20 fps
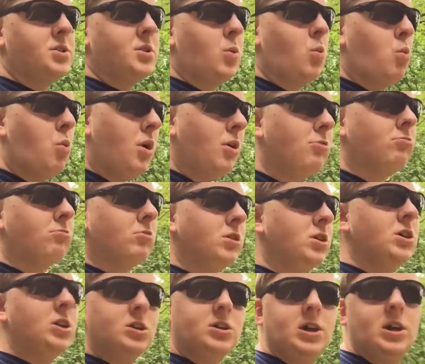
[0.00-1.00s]
And one
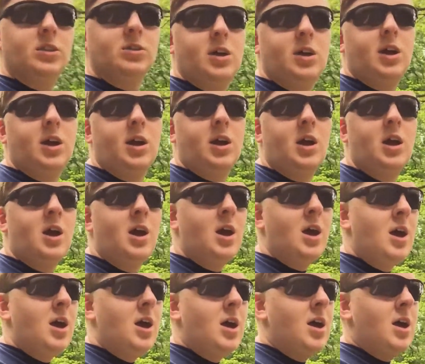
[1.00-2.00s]
really irritating thing
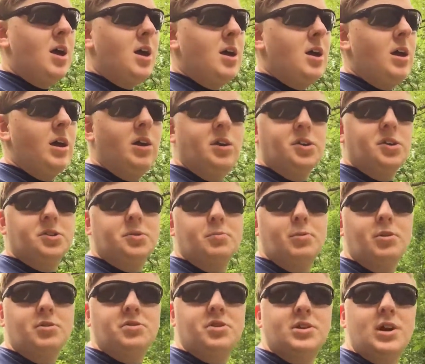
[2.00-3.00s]
is
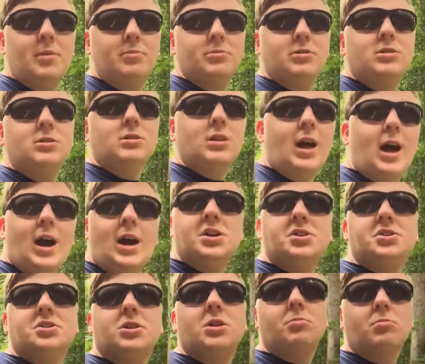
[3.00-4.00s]
most of the time the
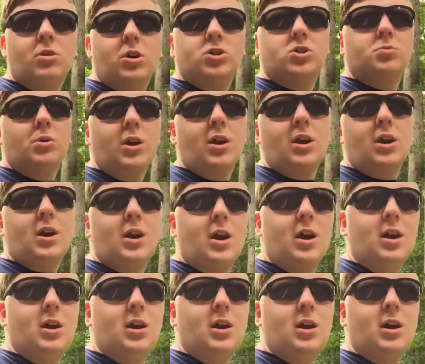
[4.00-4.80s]
last commercial break,